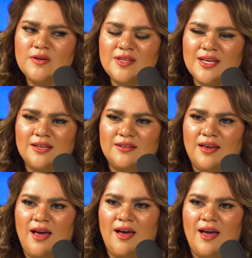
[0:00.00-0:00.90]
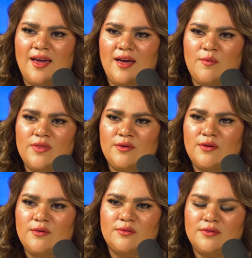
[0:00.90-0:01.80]
totally. Yeah. I, I Dude, went they're
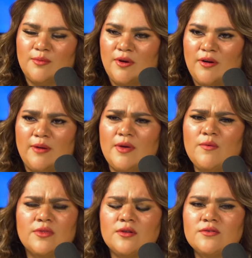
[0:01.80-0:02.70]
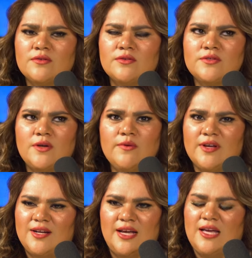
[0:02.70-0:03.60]
good at their it. program. Oh, they're, they're so
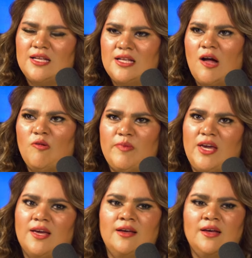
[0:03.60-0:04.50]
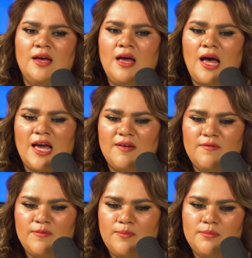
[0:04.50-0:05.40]
good at it. And it helped me.
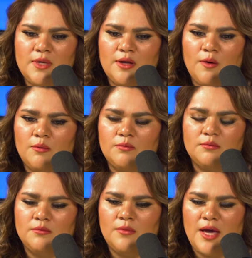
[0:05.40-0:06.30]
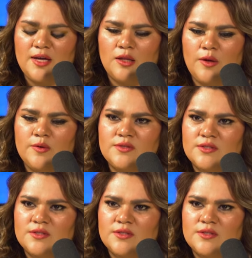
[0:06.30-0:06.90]
I've, you know, did I closed, you, did you